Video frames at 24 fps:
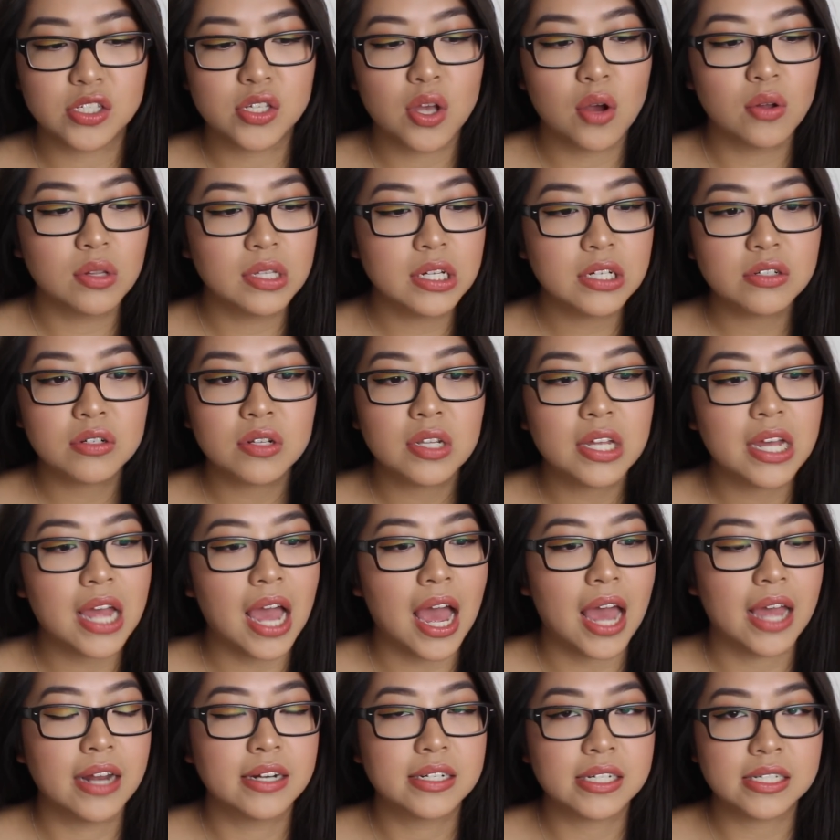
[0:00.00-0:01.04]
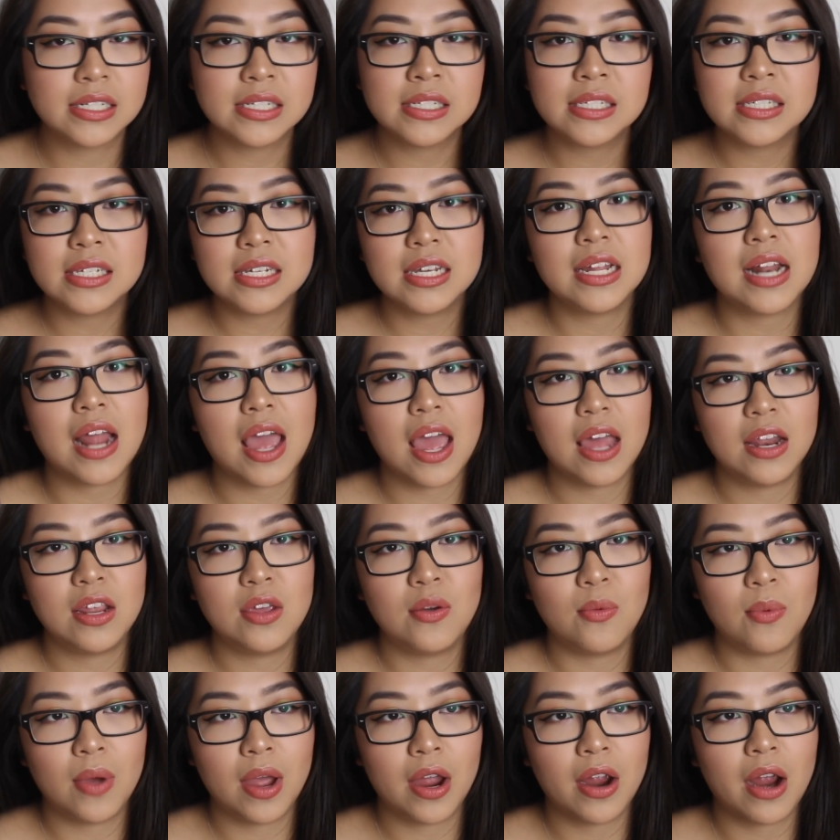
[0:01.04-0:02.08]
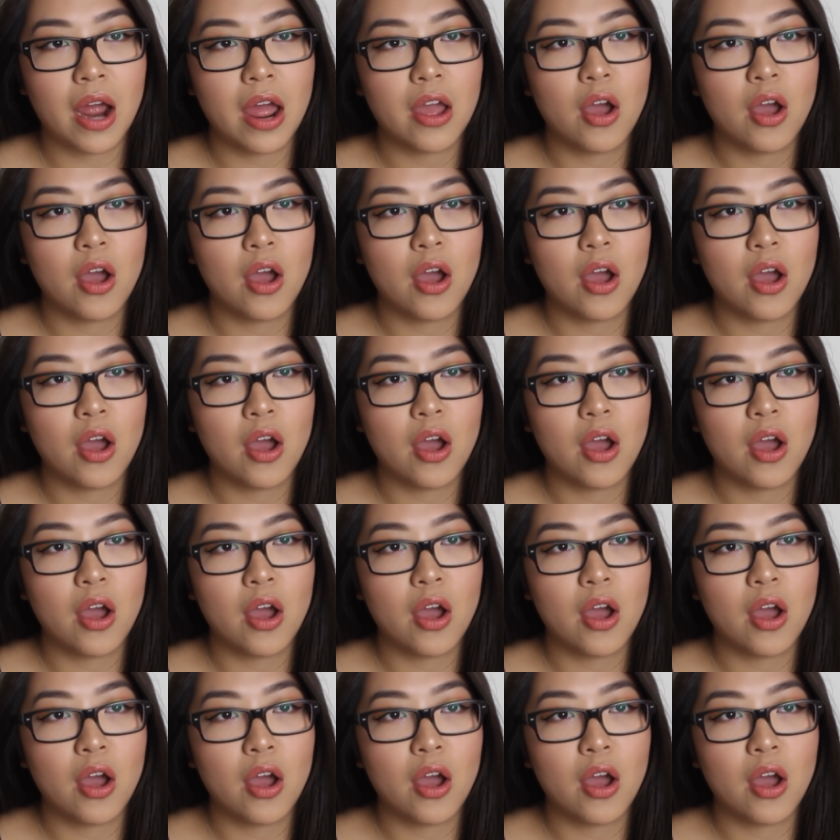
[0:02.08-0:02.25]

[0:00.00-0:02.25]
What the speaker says: So literally I didn't see it anywhere.